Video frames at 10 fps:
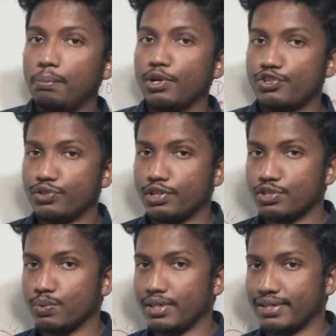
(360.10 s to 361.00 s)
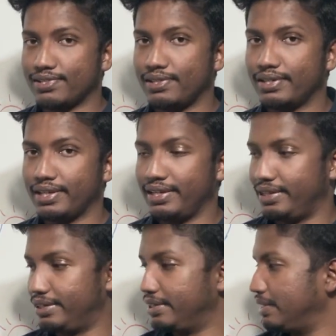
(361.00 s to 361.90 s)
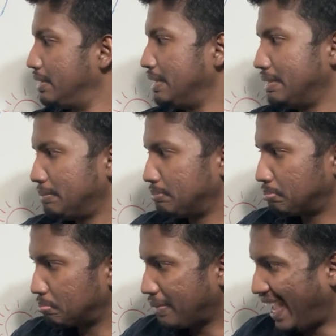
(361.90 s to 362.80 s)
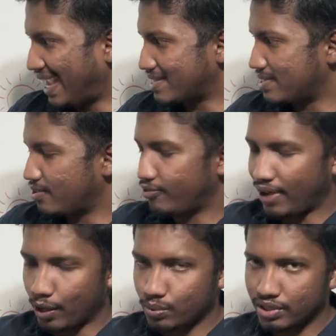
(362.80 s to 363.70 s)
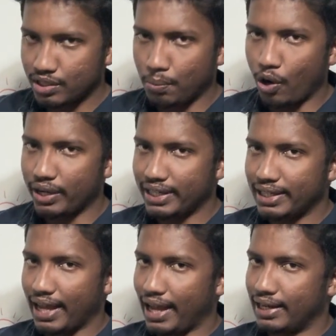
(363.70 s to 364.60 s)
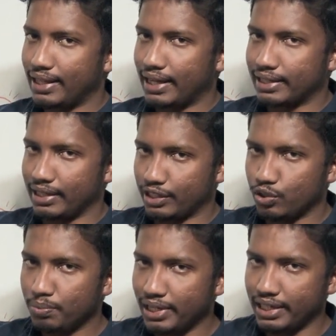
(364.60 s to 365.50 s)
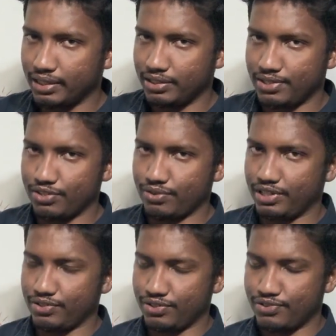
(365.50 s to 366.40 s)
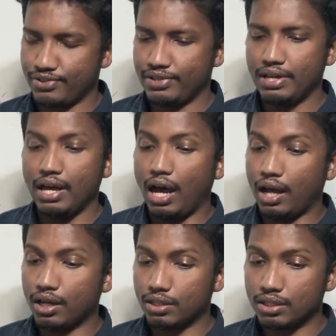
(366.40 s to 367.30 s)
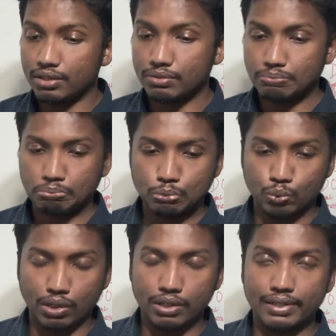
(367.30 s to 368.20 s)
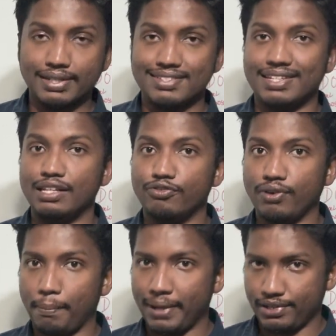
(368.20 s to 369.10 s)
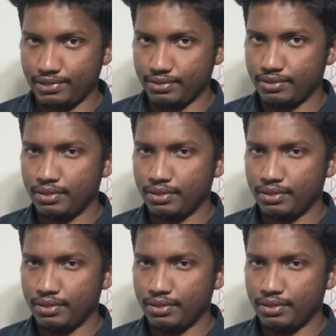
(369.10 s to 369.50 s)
blood sugars will result in excessive fat within the body, and that can accumulate in such regions. Another one is inflammation.